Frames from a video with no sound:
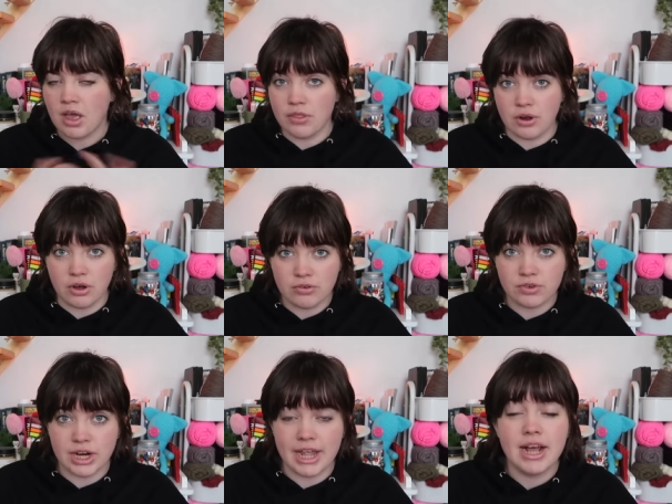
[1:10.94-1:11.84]
They're all
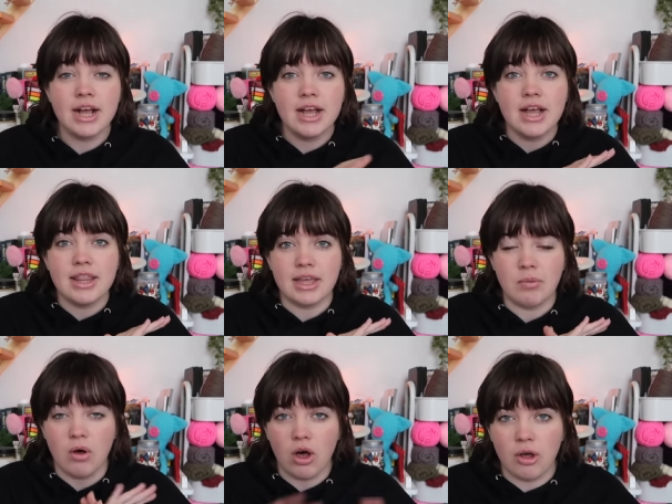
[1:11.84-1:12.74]
free. They
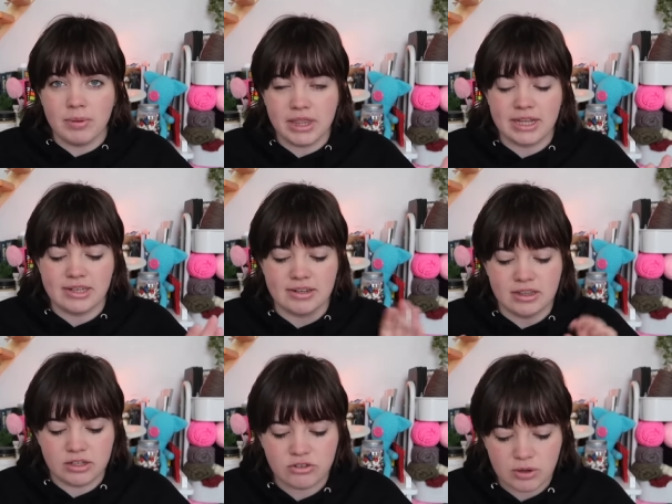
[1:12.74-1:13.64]
will all be linked
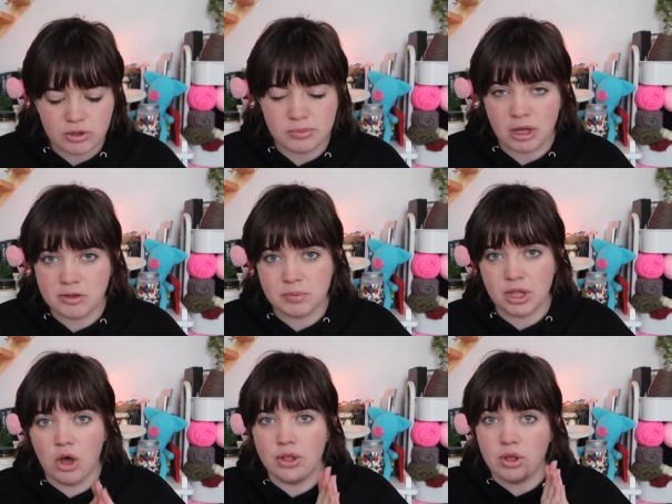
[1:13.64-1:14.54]
in the description box
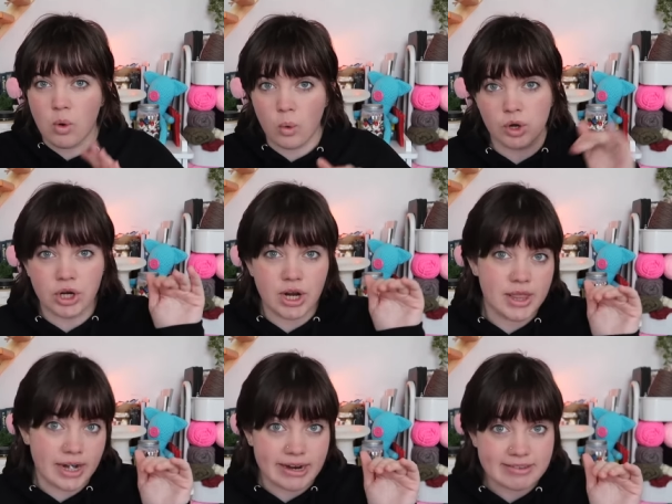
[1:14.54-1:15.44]
below in the order
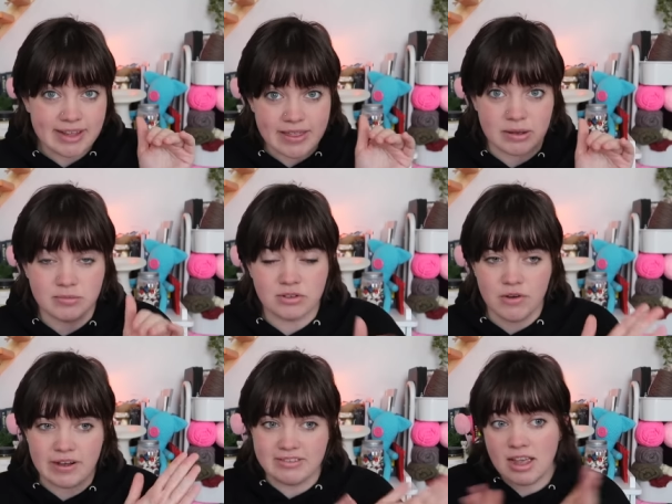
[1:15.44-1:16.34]
that I say them. So
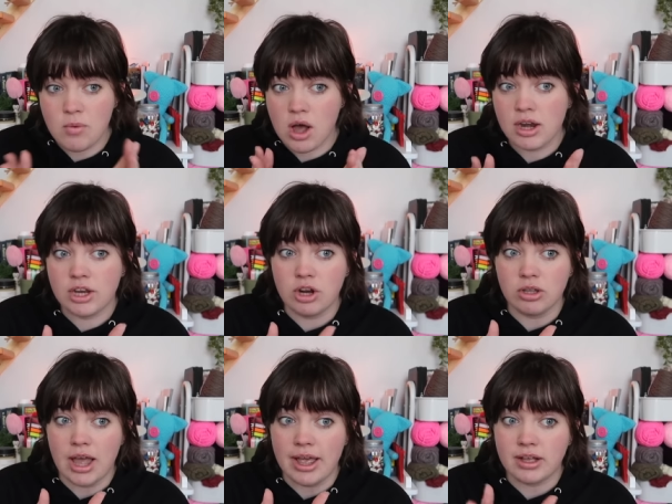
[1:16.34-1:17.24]
if I say one and you're
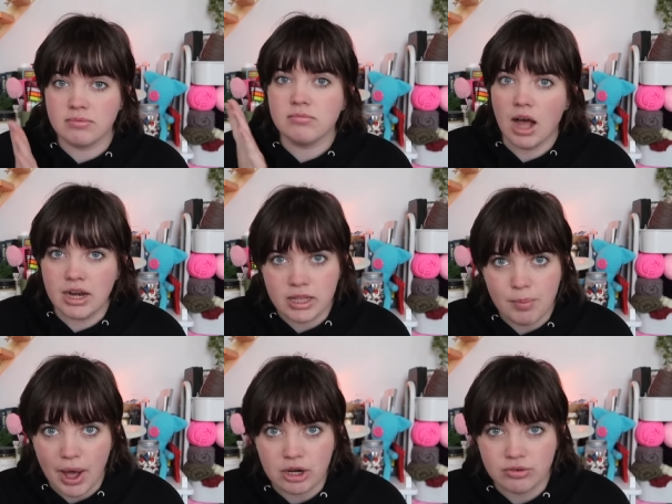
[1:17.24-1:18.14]
like, I need the
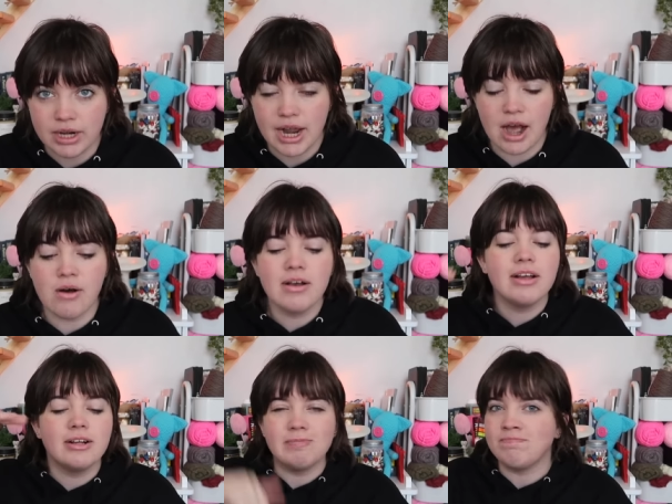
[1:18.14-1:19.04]
pattern right now,
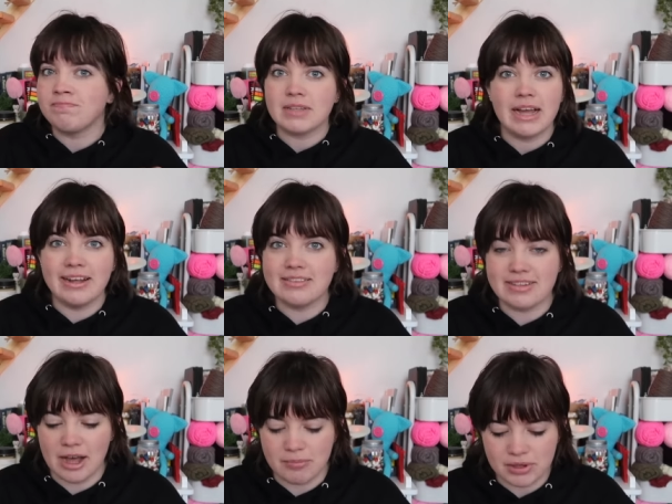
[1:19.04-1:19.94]
it's
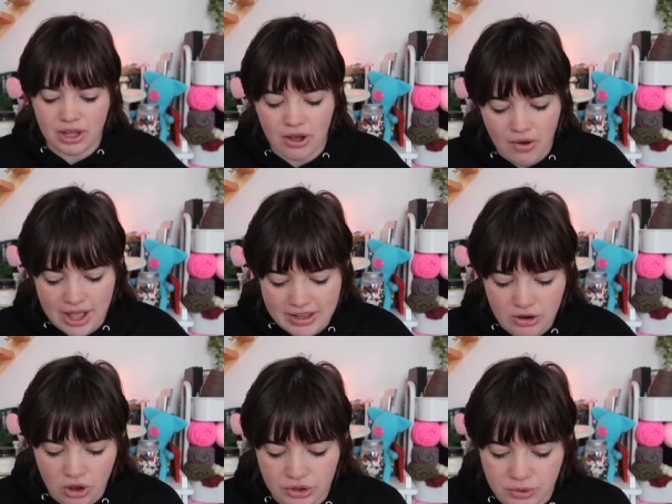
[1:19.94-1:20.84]
down below and
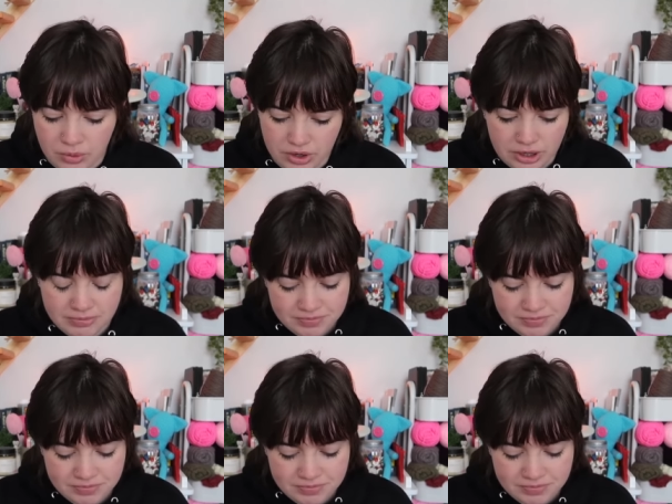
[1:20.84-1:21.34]
they're all in order.